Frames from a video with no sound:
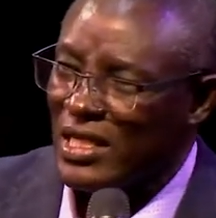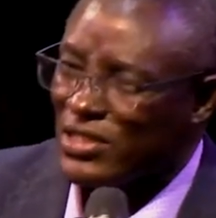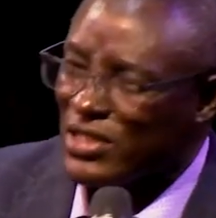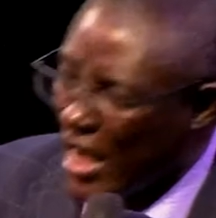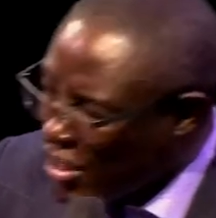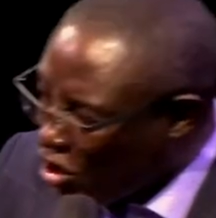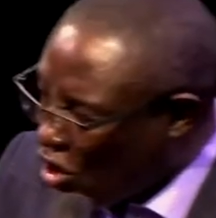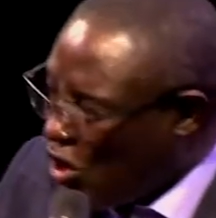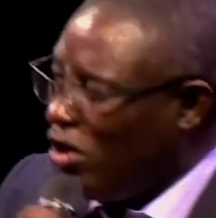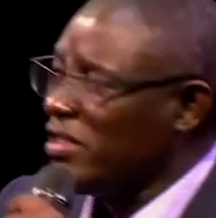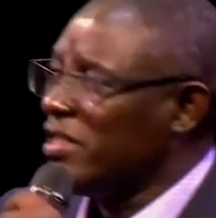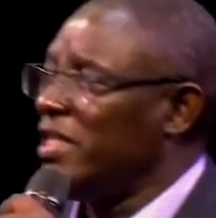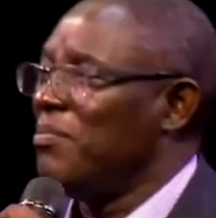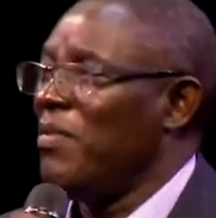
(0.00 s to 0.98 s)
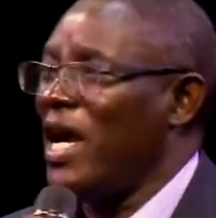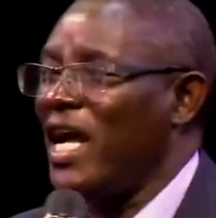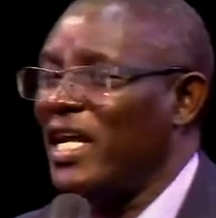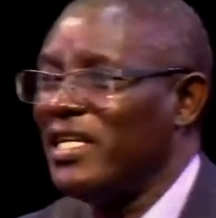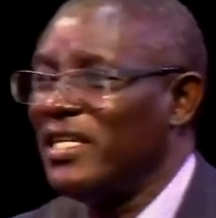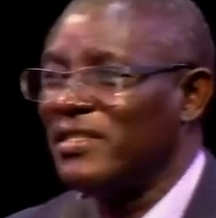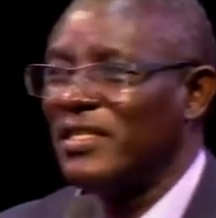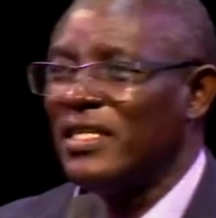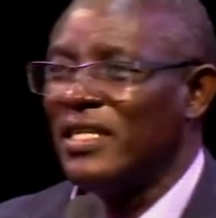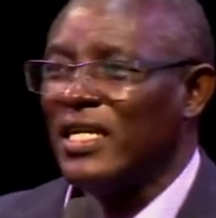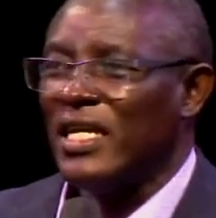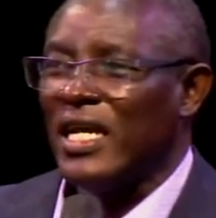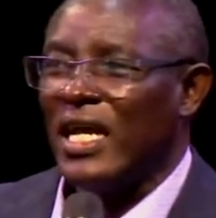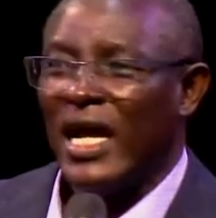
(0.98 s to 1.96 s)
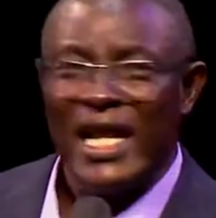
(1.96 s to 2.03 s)
So I called the man
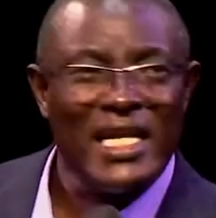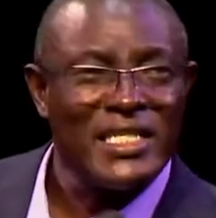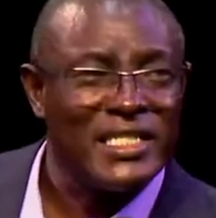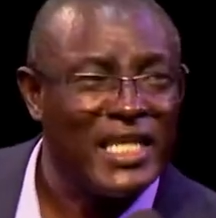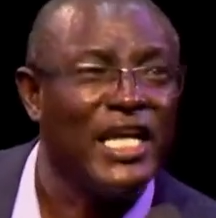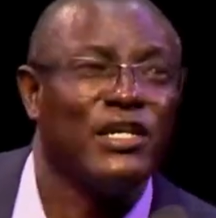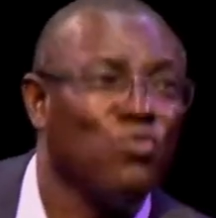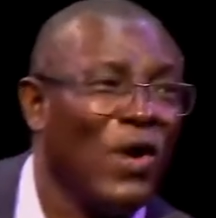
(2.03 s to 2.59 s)
and I said,